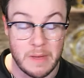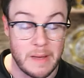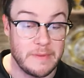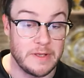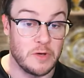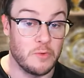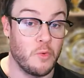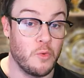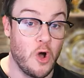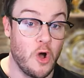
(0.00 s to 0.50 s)

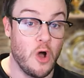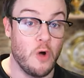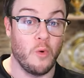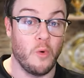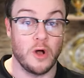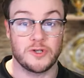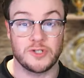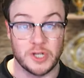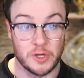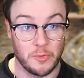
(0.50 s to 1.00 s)
Maybe you were
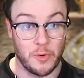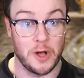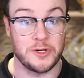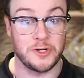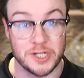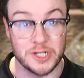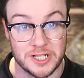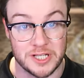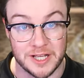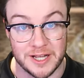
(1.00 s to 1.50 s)
watching
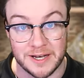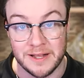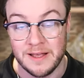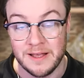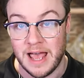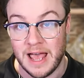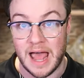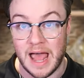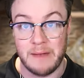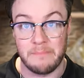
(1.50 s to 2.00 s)
Washington
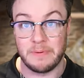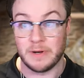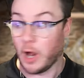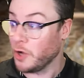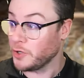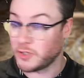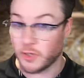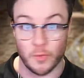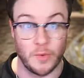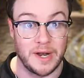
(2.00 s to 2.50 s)
and
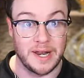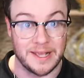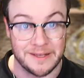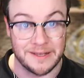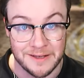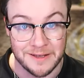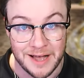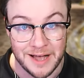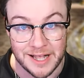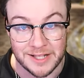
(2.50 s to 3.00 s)
Badosa
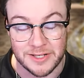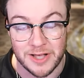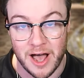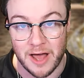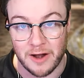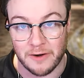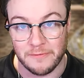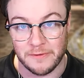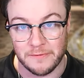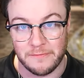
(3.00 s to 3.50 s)
winning a
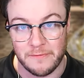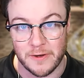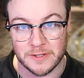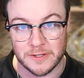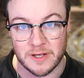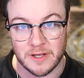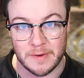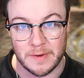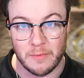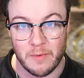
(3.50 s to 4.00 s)
title for the
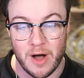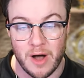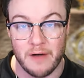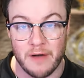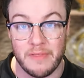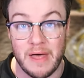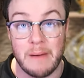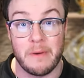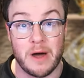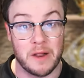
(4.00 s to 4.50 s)
first time in a while.
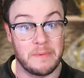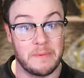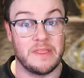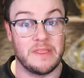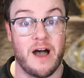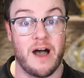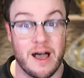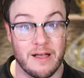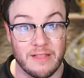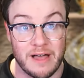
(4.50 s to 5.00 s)
That might have been
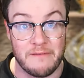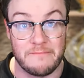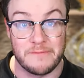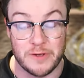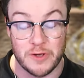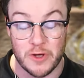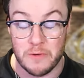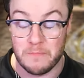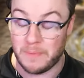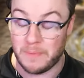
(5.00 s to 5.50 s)
the highlight for you,